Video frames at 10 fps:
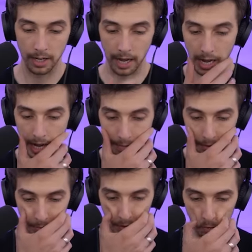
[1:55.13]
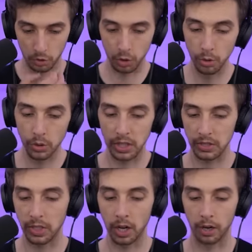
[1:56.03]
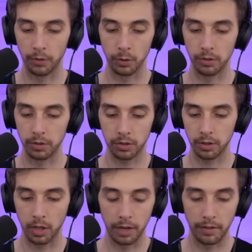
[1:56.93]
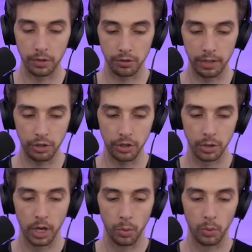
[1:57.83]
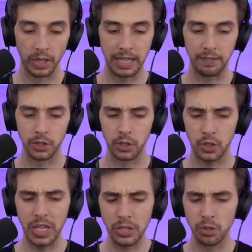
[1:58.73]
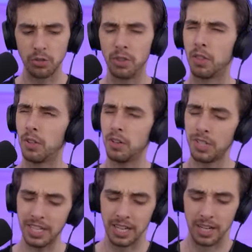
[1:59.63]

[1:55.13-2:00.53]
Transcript: Um, it's pretty much use 60 carnivores, carnivorous creatures will give us 630,